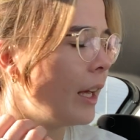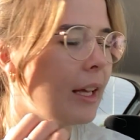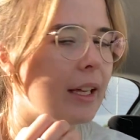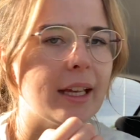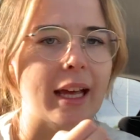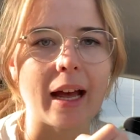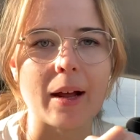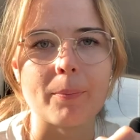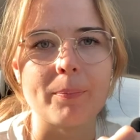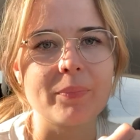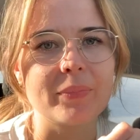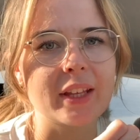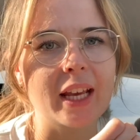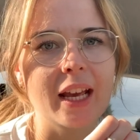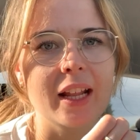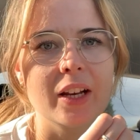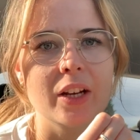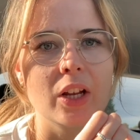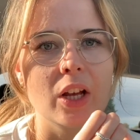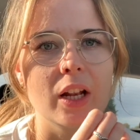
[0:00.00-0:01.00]
yeah,
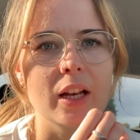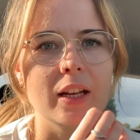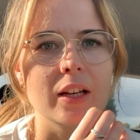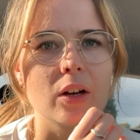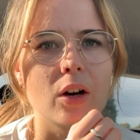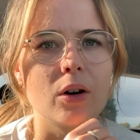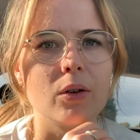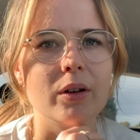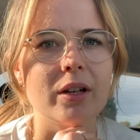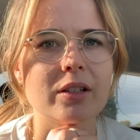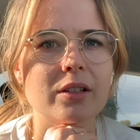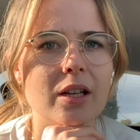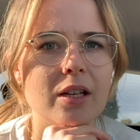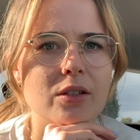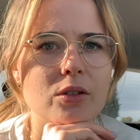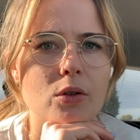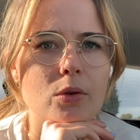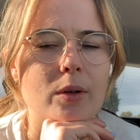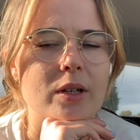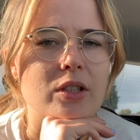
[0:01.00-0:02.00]
getting an early goal
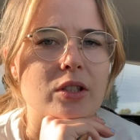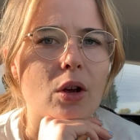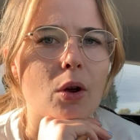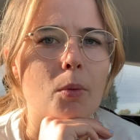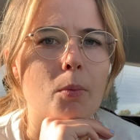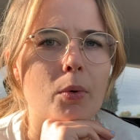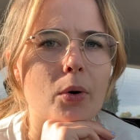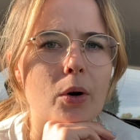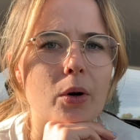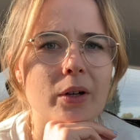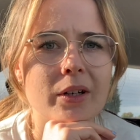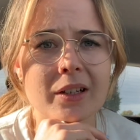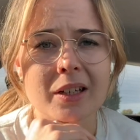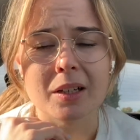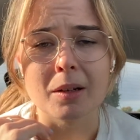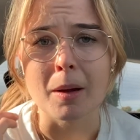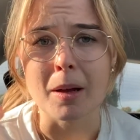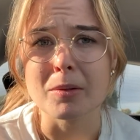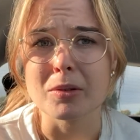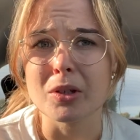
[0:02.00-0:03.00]
is always so important,
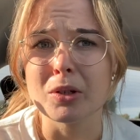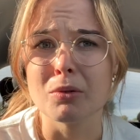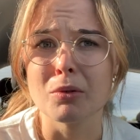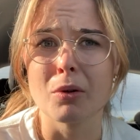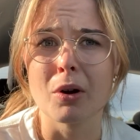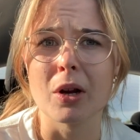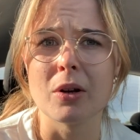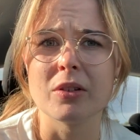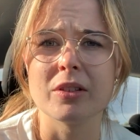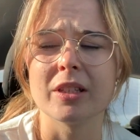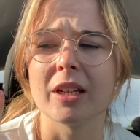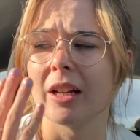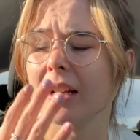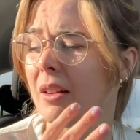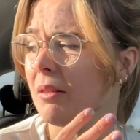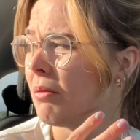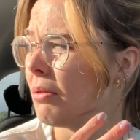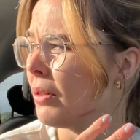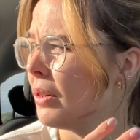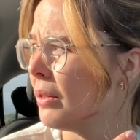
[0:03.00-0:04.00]
and I'm absolutely roasting
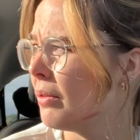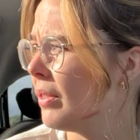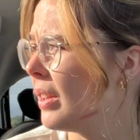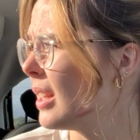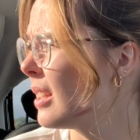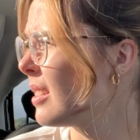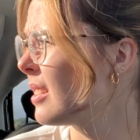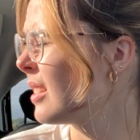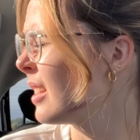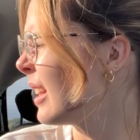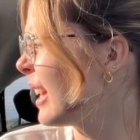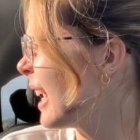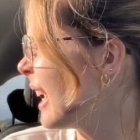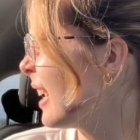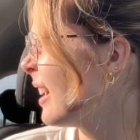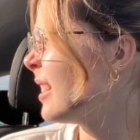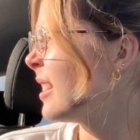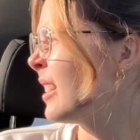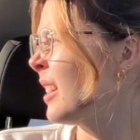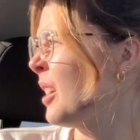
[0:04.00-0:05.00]
in front of this
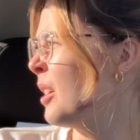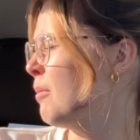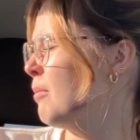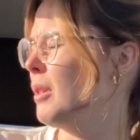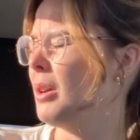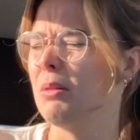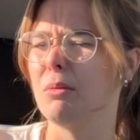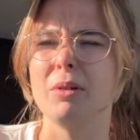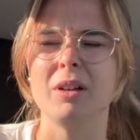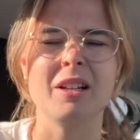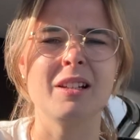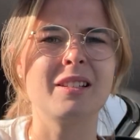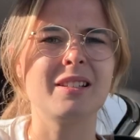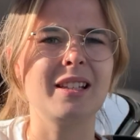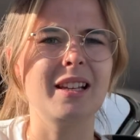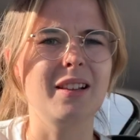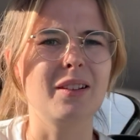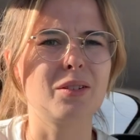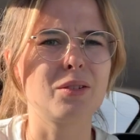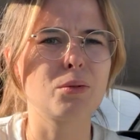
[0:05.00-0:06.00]
glass. I hope no one can
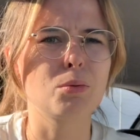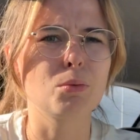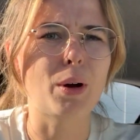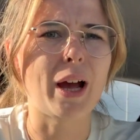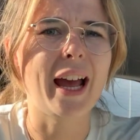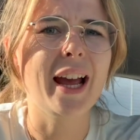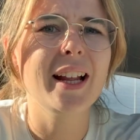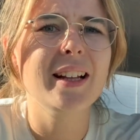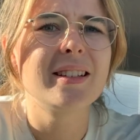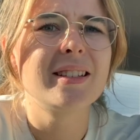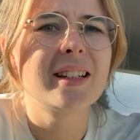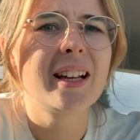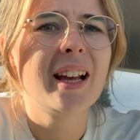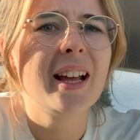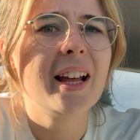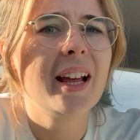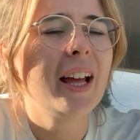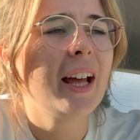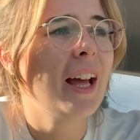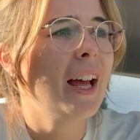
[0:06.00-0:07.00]
see the sweat.
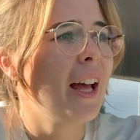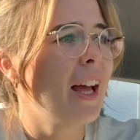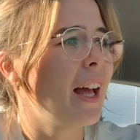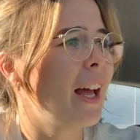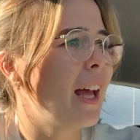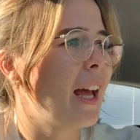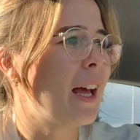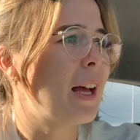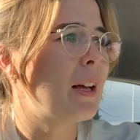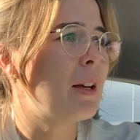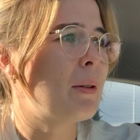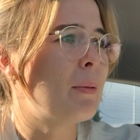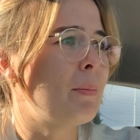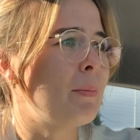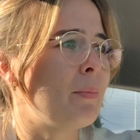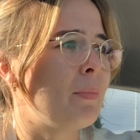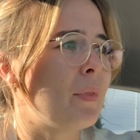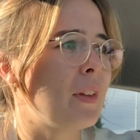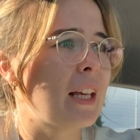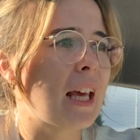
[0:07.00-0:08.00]

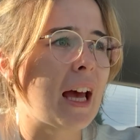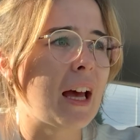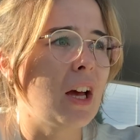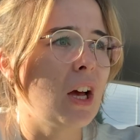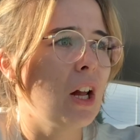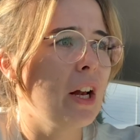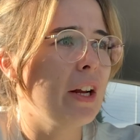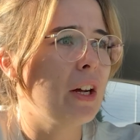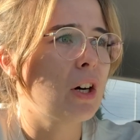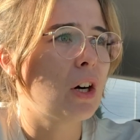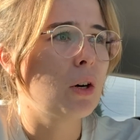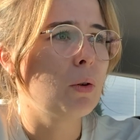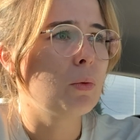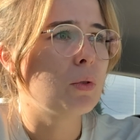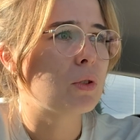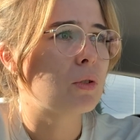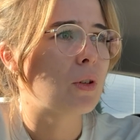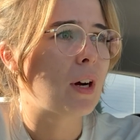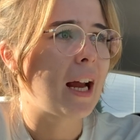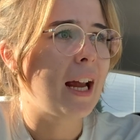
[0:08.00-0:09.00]
Yeah, early goal
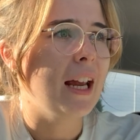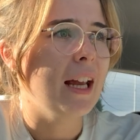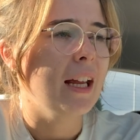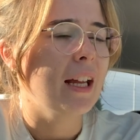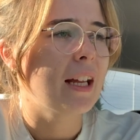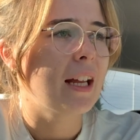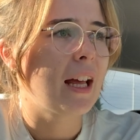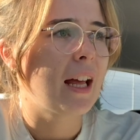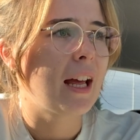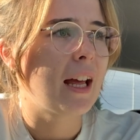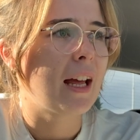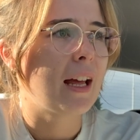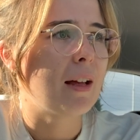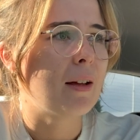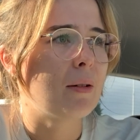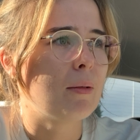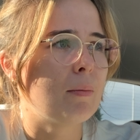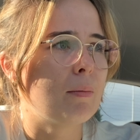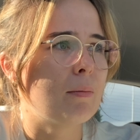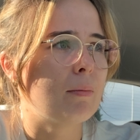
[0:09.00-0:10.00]
was great.
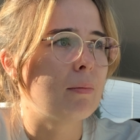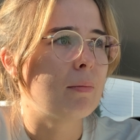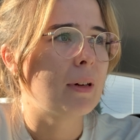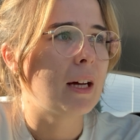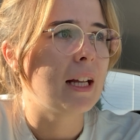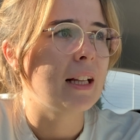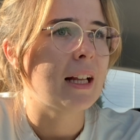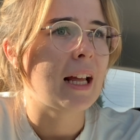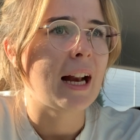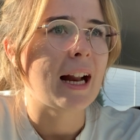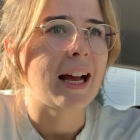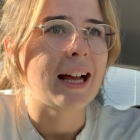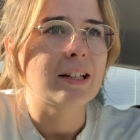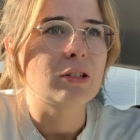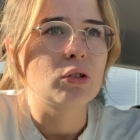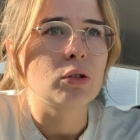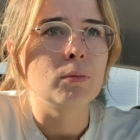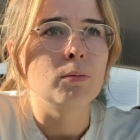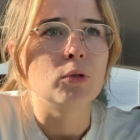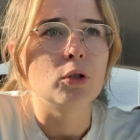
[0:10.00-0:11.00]
And then Ash
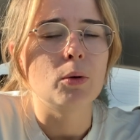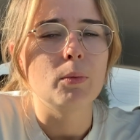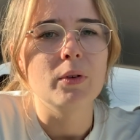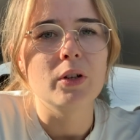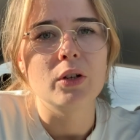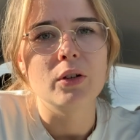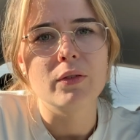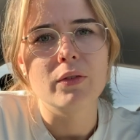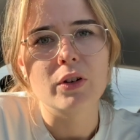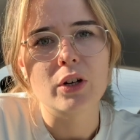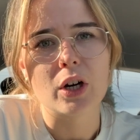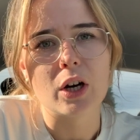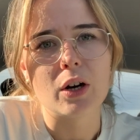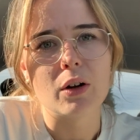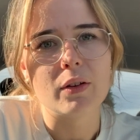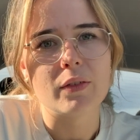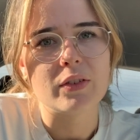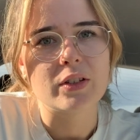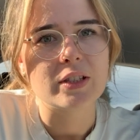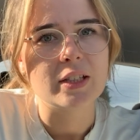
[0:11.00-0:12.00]
comes up with another
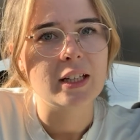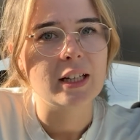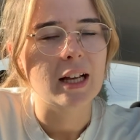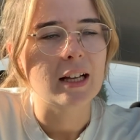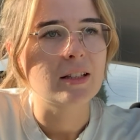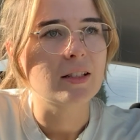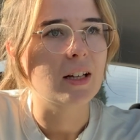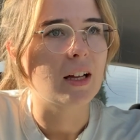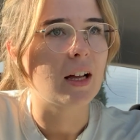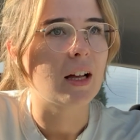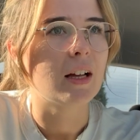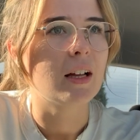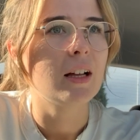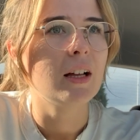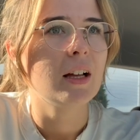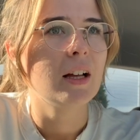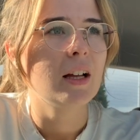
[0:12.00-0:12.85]
goal, obviously gets on